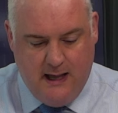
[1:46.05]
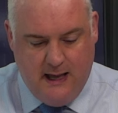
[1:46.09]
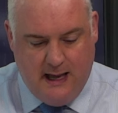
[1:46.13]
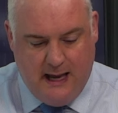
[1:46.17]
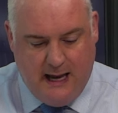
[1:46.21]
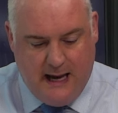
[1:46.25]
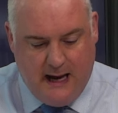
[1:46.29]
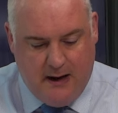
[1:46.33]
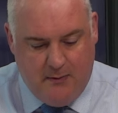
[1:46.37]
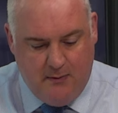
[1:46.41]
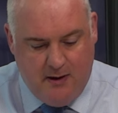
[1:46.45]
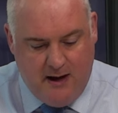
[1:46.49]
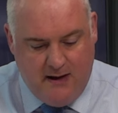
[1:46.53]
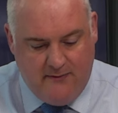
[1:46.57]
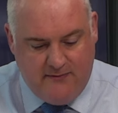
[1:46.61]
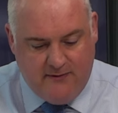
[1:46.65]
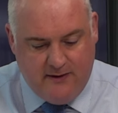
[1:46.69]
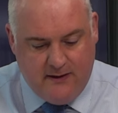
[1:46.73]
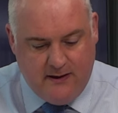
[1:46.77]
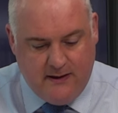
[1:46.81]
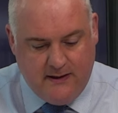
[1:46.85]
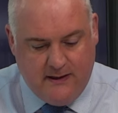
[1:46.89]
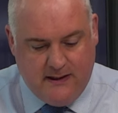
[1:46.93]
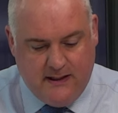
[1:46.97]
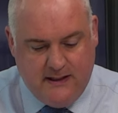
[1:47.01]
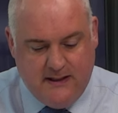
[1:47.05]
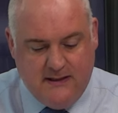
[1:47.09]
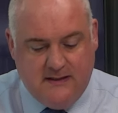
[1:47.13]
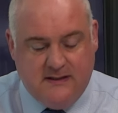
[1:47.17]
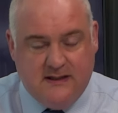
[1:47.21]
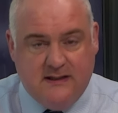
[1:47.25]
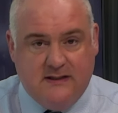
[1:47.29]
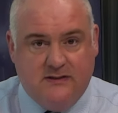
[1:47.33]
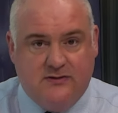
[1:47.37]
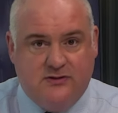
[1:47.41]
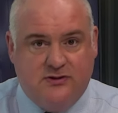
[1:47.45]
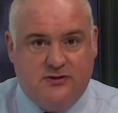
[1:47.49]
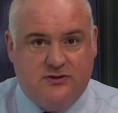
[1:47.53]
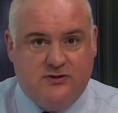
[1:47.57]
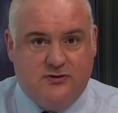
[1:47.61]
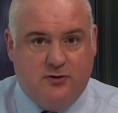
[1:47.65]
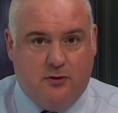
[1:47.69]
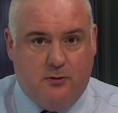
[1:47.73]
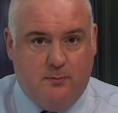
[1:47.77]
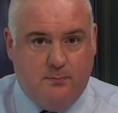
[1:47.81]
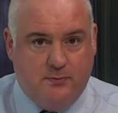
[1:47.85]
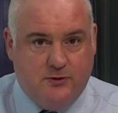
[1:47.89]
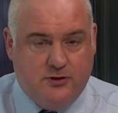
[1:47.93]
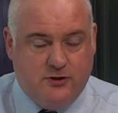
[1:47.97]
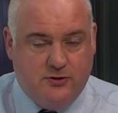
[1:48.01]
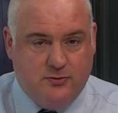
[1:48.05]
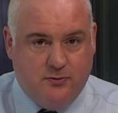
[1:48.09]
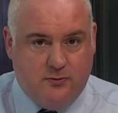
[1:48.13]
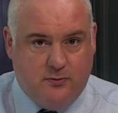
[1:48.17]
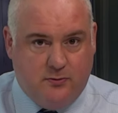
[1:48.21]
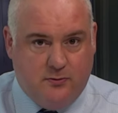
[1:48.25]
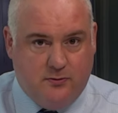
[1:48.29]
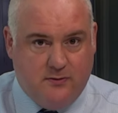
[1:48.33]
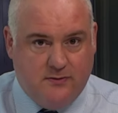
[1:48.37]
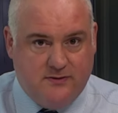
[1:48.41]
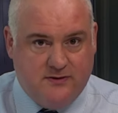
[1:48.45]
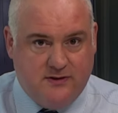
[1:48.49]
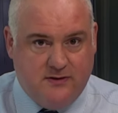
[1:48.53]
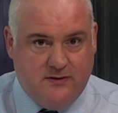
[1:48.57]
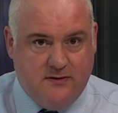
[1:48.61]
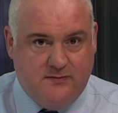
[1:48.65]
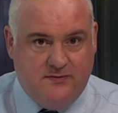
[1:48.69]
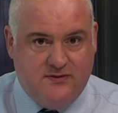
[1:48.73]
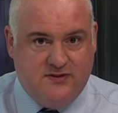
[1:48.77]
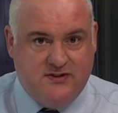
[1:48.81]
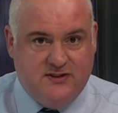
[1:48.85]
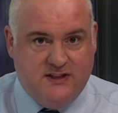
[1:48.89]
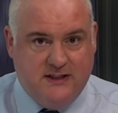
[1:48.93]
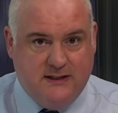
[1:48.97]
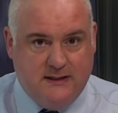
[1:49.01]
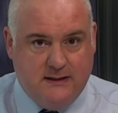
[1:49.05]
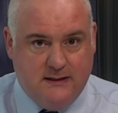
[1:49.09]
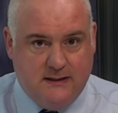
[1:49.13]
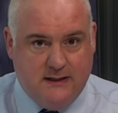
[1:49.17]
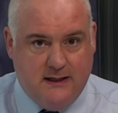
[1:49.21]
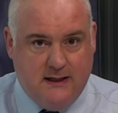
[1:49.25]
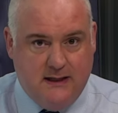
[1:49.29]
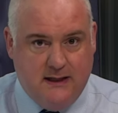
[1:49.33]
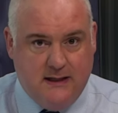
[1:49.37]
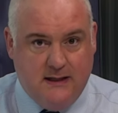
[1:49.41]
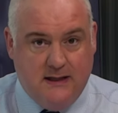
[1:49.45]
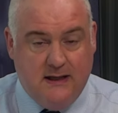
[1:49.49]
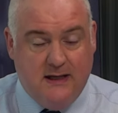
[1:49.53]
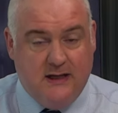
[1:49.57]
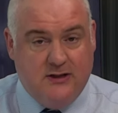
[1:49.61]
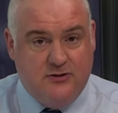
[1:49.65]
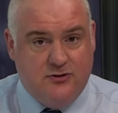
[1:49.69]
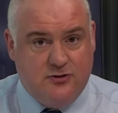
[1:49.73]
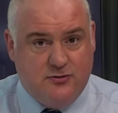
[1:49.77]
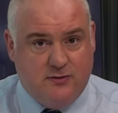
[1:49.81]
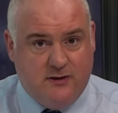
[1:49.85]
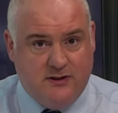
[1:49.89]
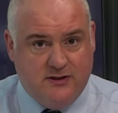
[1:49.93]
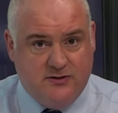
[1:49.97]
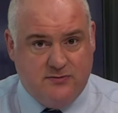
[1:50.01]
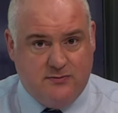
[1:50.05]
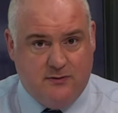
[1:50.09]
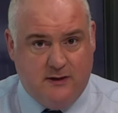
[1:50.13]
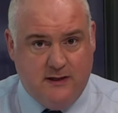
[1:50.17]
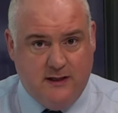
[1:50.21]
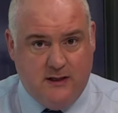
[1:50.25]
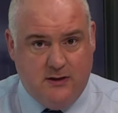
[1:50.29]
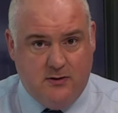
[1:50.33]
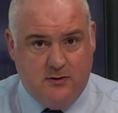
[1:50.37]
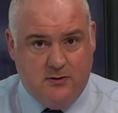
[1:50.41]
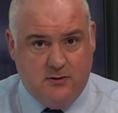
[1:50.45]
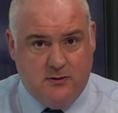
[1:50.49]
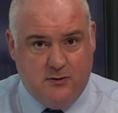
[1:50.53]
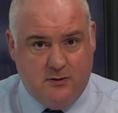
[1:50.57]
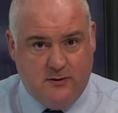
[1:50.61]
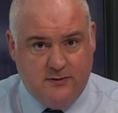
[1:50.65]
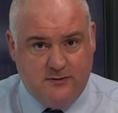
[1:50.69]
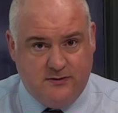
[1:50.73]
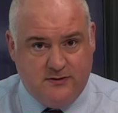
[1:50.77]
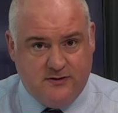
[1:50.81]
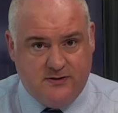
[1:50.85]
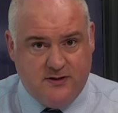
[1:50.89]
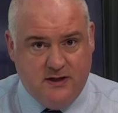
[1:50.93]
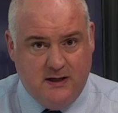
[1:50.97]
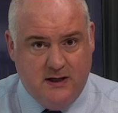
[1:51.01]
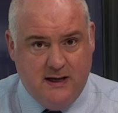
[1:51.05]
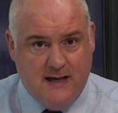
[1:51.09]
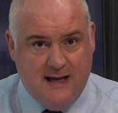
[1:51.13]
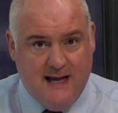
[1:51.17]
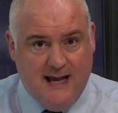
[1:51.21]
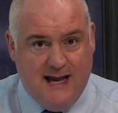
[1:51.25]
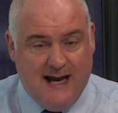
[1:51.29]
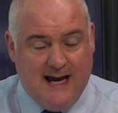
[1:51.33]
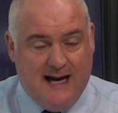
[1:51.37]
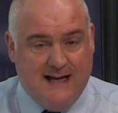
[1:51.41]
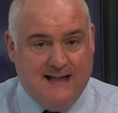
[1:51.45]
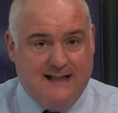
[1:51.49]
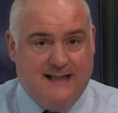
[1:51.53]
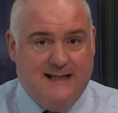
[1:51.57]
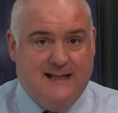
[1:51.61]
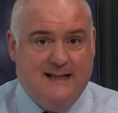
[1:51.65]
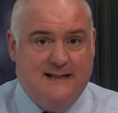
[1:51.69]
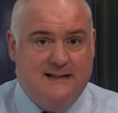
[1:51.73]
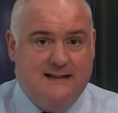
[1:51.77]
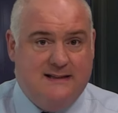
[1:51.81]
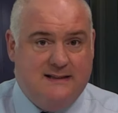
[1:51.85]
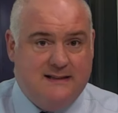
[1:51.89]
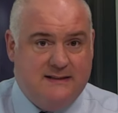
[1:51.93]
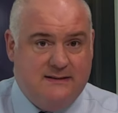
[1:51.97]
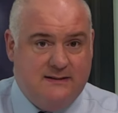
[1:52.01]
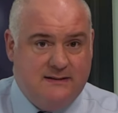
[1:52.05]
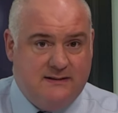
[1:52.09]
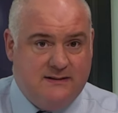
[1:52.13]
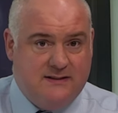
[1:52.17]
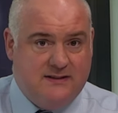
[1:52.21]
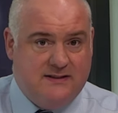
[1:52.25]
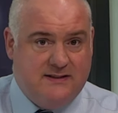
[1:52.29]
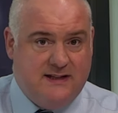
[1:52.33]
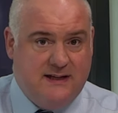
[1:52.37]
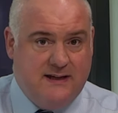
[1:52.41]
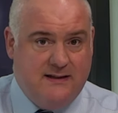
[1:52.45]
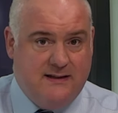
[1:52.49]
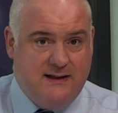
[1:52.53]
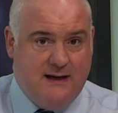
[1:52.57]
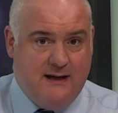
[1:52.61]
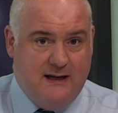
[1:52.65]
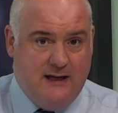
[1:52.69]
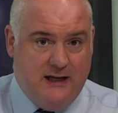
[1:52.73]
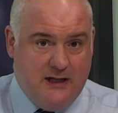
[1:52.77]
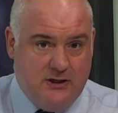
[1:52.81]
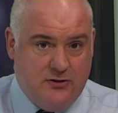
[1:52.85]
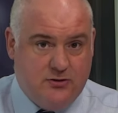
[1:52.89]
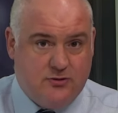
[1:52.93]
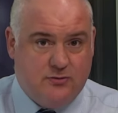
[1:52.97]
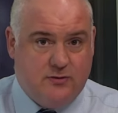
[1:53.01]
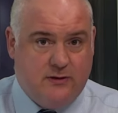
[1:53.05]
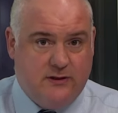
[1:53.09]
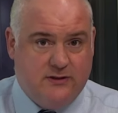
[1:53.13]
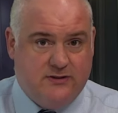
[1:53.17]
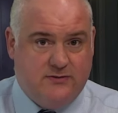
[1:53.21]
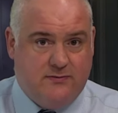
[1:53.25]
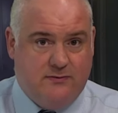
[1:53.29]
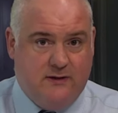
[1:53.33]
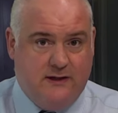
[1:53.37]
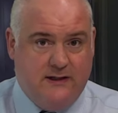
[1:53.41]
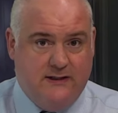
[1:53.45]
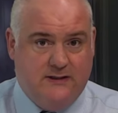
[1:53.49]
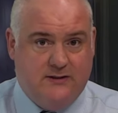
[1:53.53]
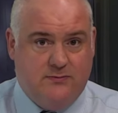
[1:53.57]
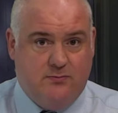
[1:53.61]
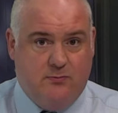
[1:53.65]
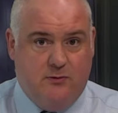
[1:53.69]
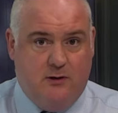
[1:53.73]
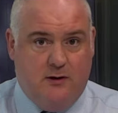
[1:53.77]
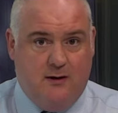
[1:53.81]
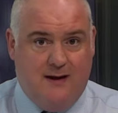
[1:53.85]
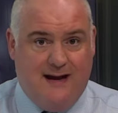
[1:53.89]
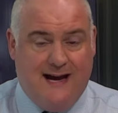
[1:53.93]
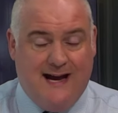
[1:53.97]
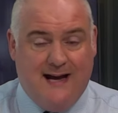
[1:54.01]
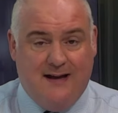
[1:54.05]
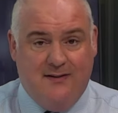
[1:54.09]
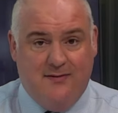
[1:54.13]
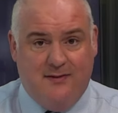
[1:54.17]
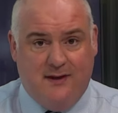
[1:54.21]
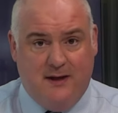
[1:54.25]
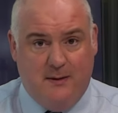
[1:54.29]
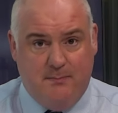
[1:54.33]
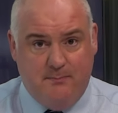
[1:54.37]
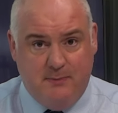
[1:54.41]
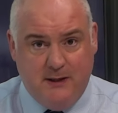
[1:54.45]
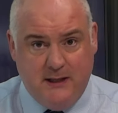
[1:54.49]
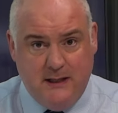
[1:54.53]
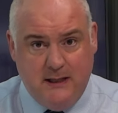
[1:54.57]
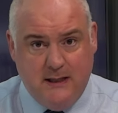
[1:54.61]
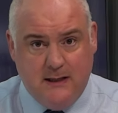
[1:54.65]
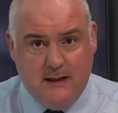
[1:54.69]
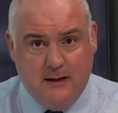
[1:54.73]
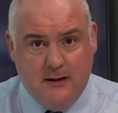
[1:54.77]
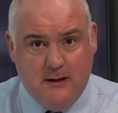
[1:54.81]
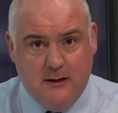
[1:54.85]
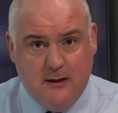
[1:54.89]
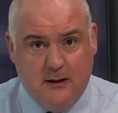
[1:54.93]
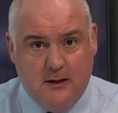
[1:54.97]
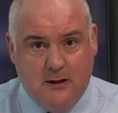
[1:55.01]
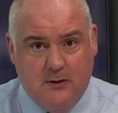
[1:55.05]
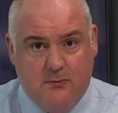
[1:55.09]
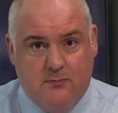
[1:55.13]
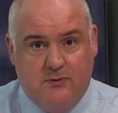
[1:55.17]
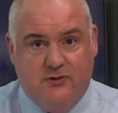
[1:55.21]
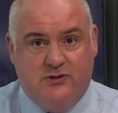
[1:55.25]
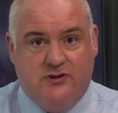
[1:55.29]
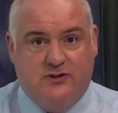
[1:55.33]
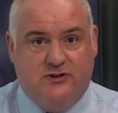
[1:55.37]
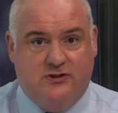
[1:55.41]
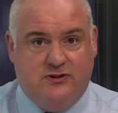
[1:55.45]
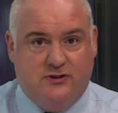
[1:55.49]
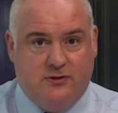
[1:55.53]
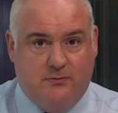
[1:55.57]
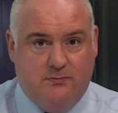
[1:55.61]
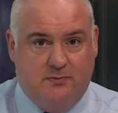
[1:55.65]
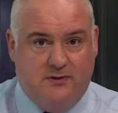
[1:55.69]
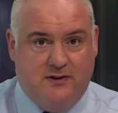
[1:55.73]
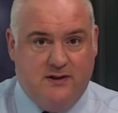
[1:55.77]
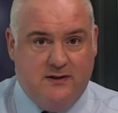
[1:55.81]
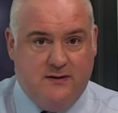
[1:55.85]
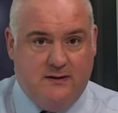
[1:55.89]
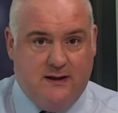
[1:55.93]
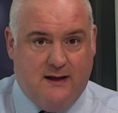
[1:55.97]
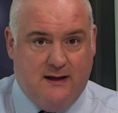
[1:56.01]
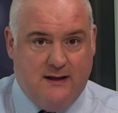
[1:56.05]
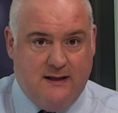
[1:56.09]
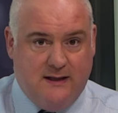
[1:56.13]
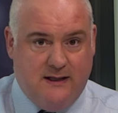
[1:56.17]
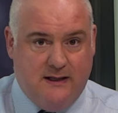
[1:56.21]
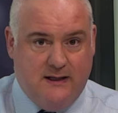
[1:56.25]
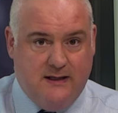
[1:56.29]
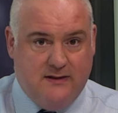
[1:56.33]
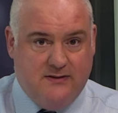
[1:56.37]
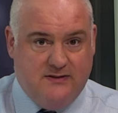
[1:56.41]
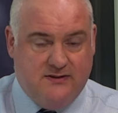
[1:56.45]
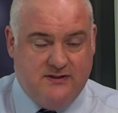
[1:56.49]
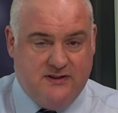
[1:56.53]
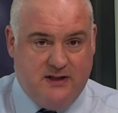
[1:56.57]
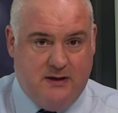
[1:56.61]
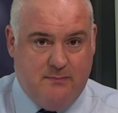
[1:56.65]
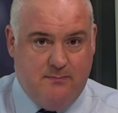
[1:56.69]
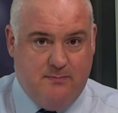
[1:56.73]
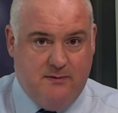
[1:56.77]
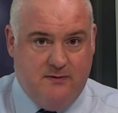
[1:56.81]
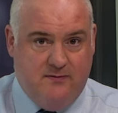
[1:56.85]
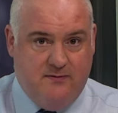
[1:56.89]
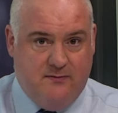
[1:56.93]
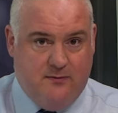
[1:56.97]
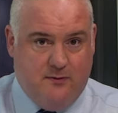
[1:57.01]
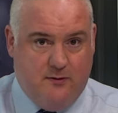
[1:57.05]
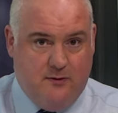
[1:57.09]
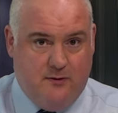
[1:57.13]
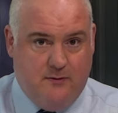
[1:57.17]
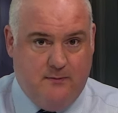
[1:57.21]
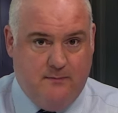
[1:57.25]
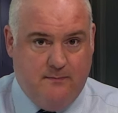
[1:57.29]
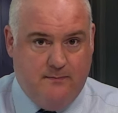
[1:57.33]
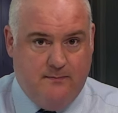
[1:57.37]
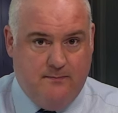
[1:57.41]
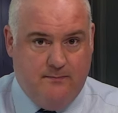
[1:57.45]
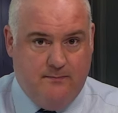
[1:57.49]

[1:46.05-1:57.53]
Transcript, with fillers: However, he did stop short of signalling interest rate cuts, and he didn't say that interest rates were at their peak, which is something that he has said before.